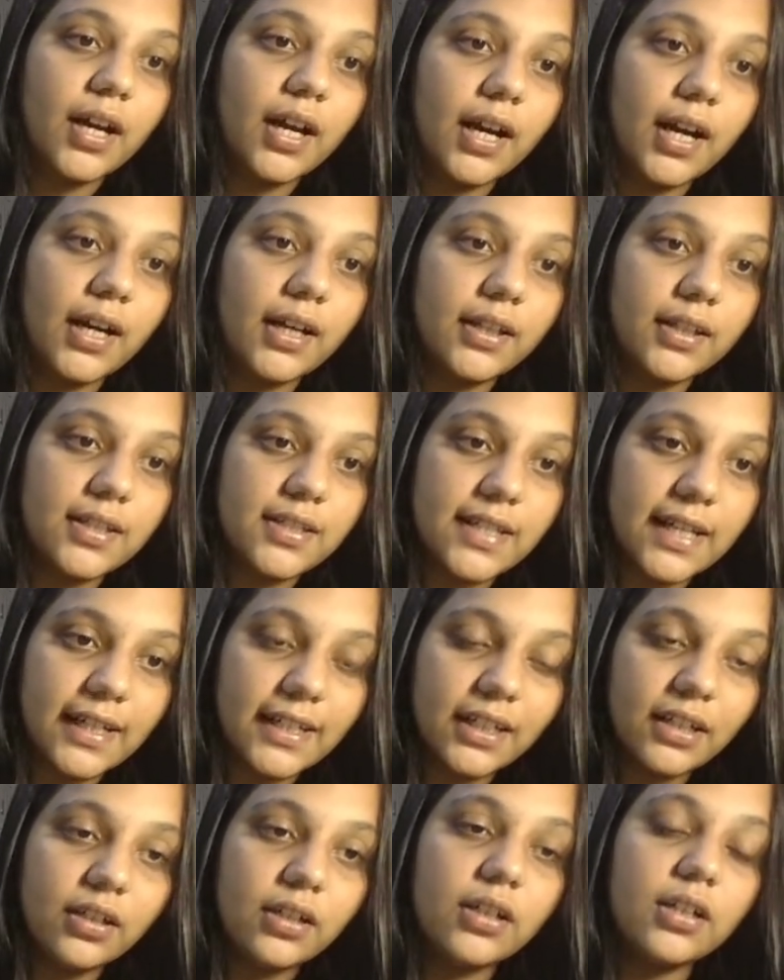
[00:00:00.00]
And the
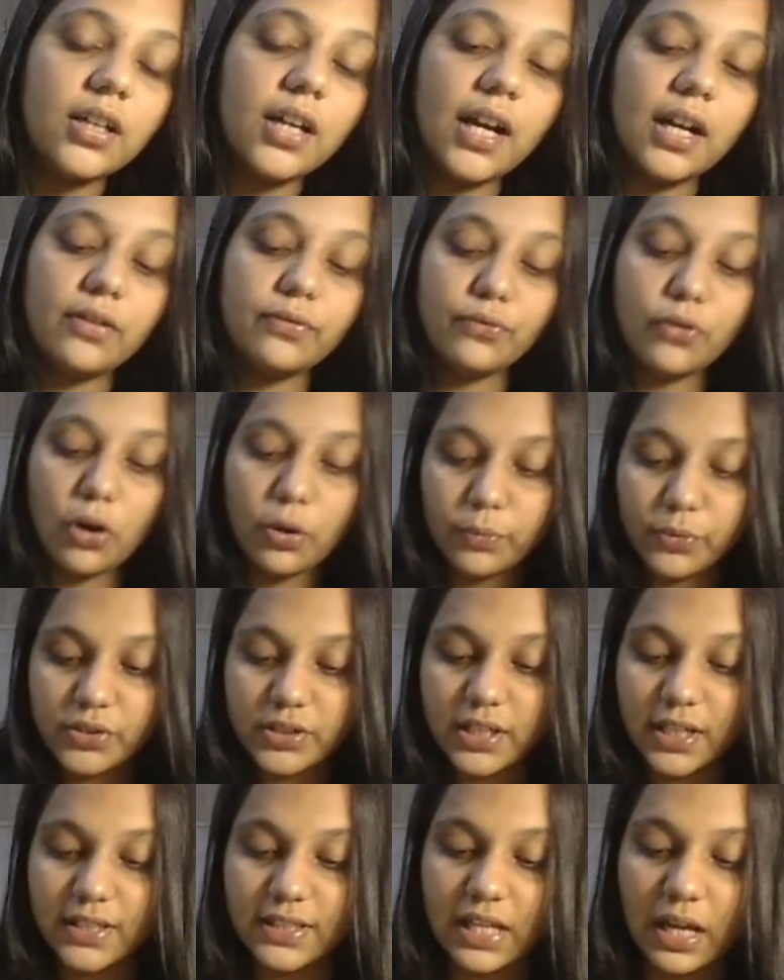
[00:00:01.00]
second and
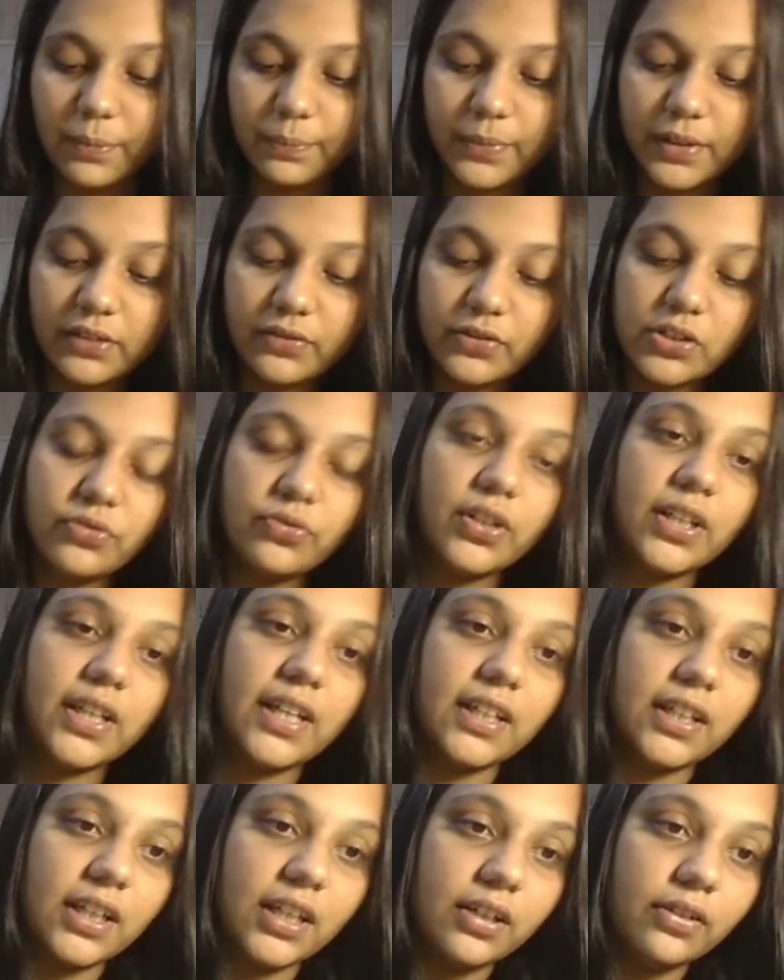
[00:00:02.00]
foremost example which we
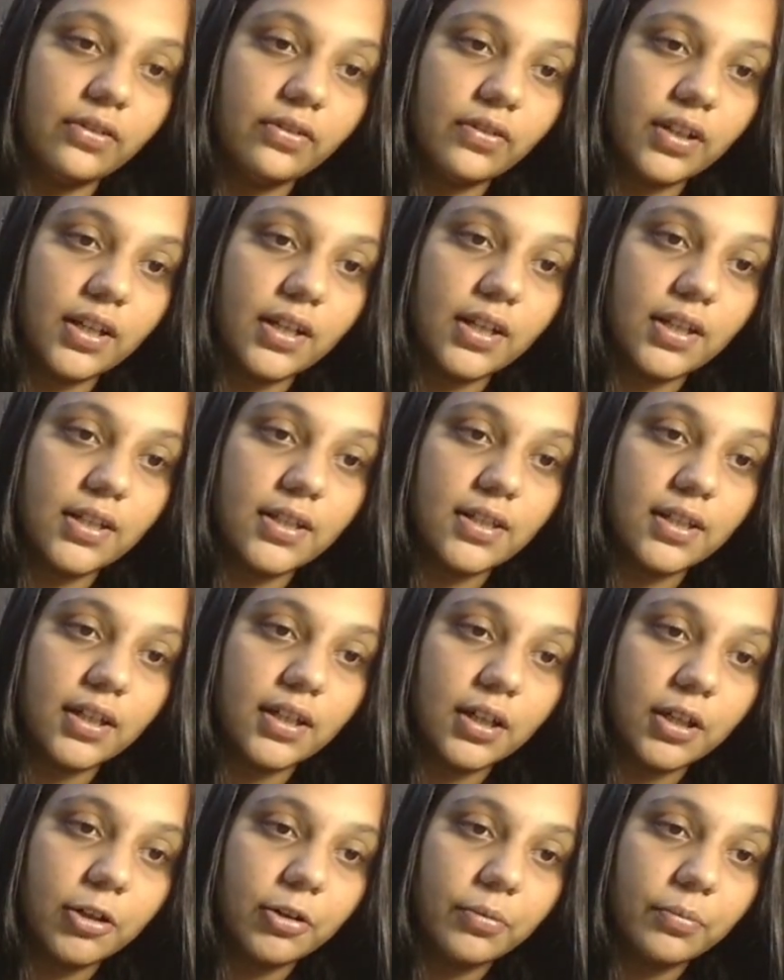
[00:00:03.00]
can give is
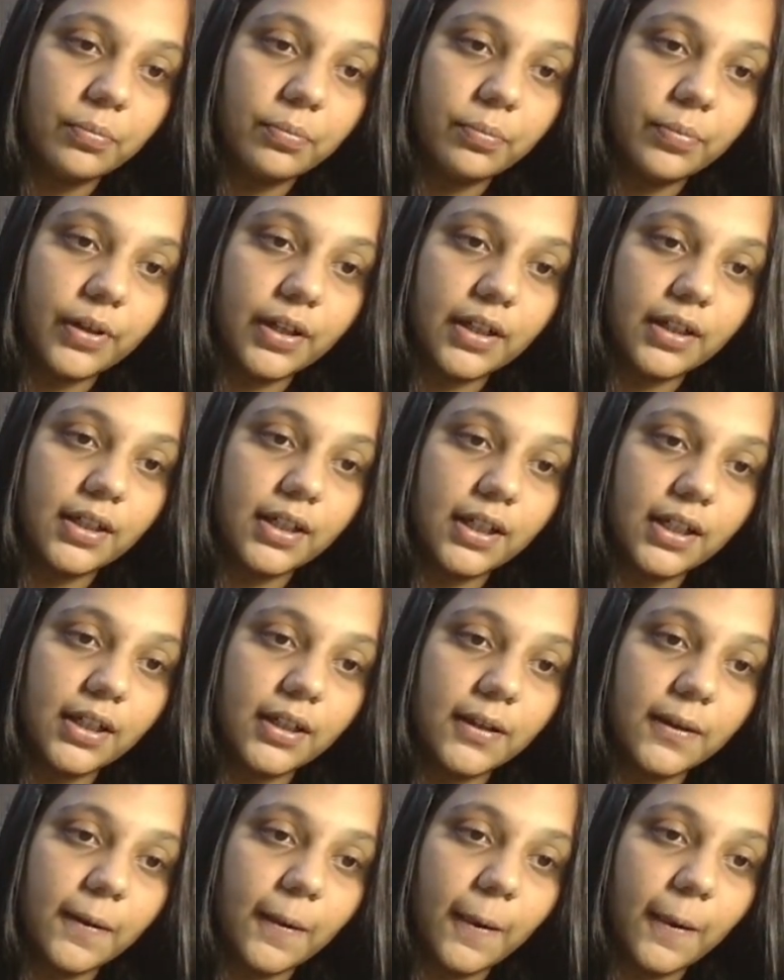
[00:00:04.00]
burning